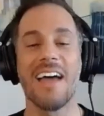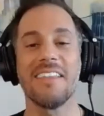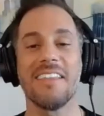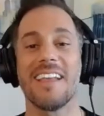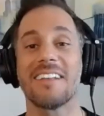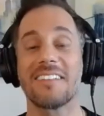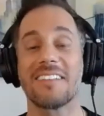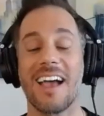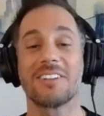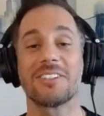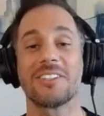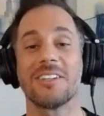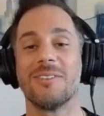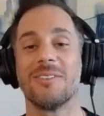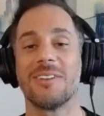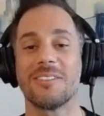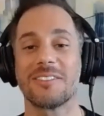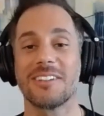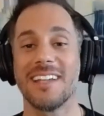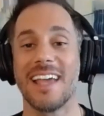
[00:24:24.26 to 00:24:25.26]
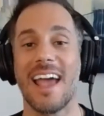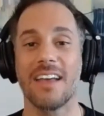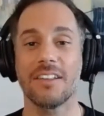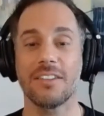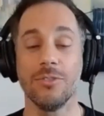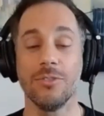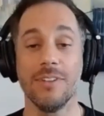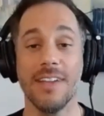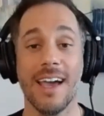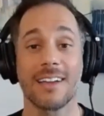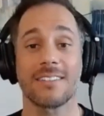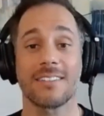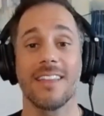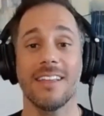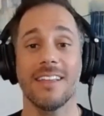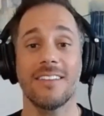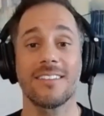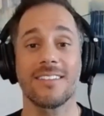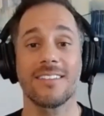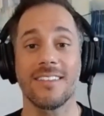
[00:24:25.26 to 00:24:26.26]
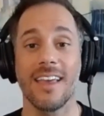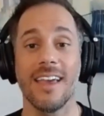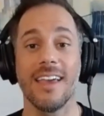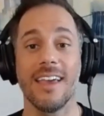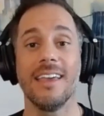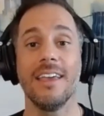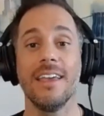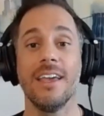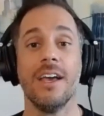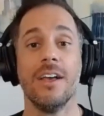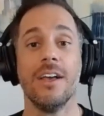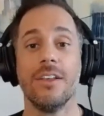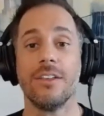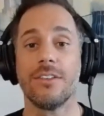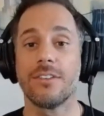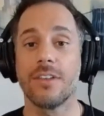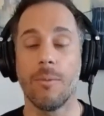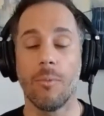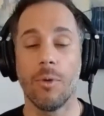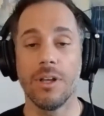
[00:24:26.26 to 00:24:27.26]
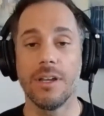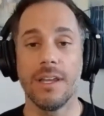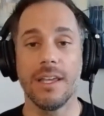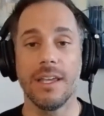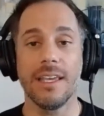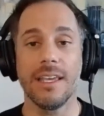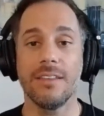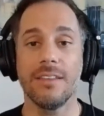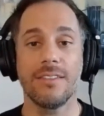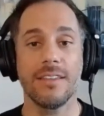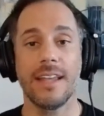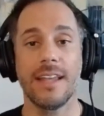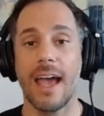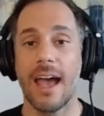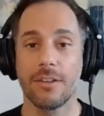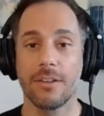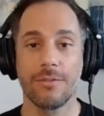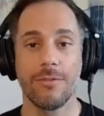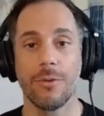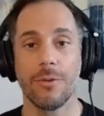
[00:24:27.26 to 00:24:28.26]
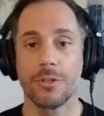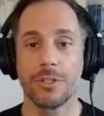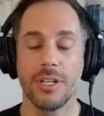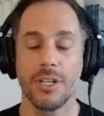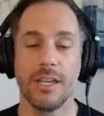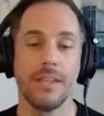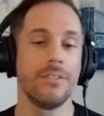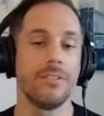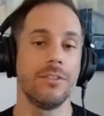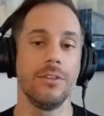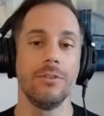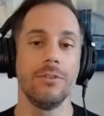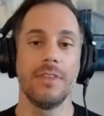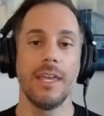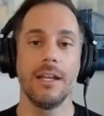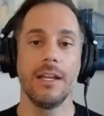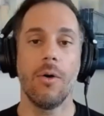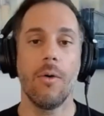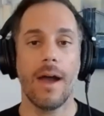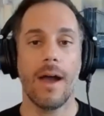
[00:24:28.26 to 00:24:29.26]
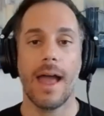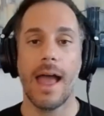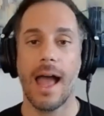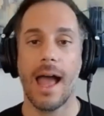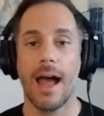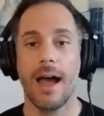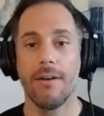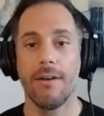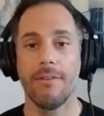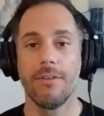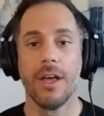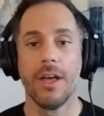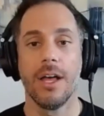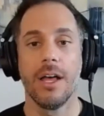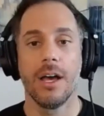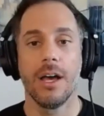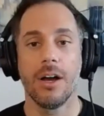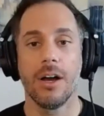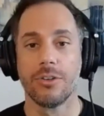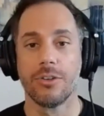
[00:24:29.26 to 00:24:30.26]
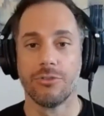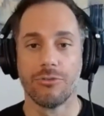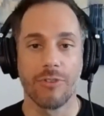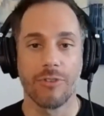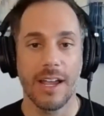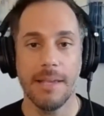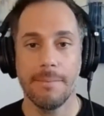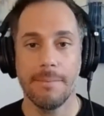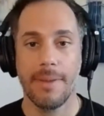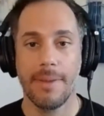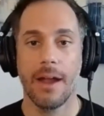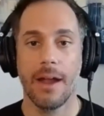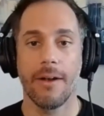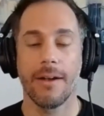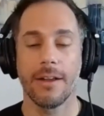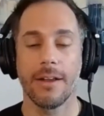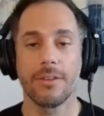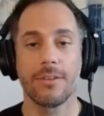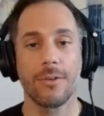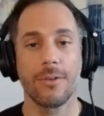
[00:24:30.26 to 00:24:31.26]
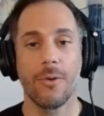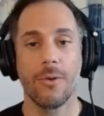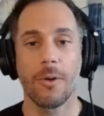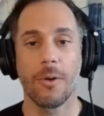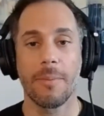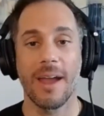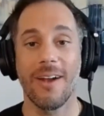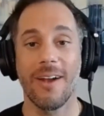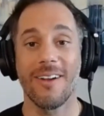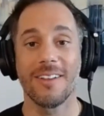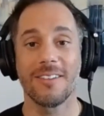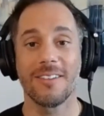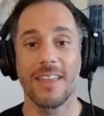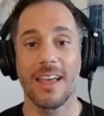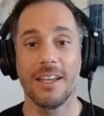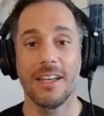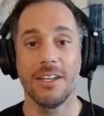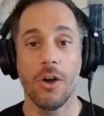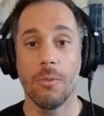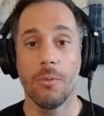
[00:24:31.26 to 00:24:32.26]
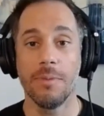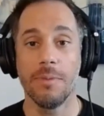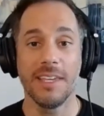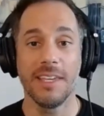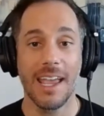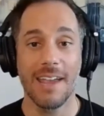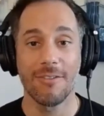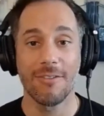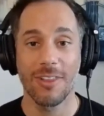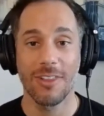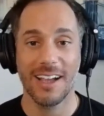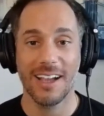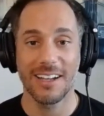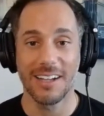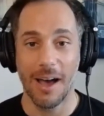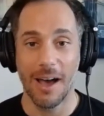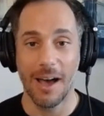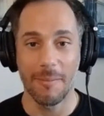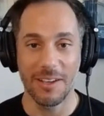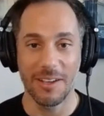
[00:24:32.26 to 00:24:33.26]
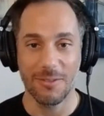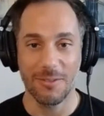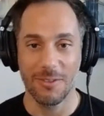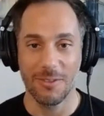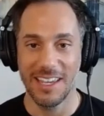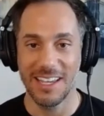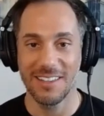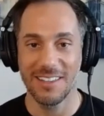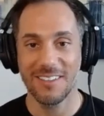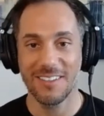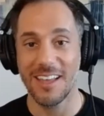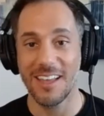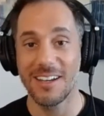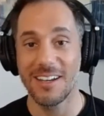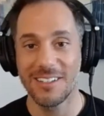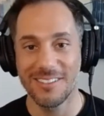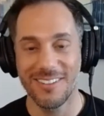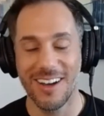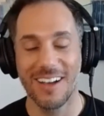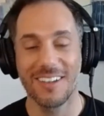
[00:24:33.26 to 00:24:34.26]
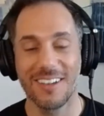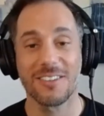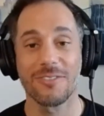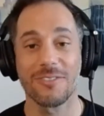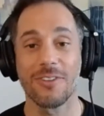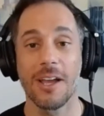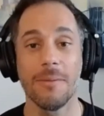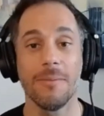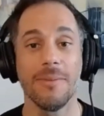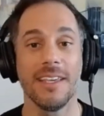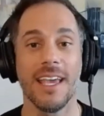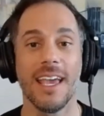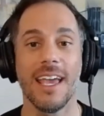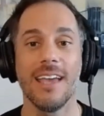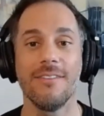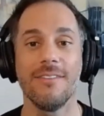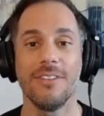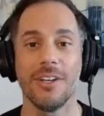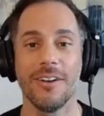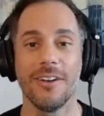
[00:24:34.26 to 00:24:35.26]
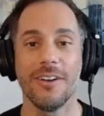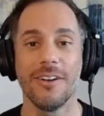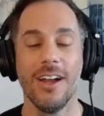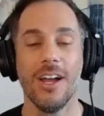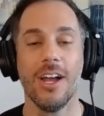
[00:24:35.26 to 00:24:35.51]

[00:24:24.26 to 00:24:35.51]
that's actually what I was going to ask you next. Let's say someone isn't as fortunate as you; they don't have great parents or parents that know behavioral economics, where they incentivize the right behavior.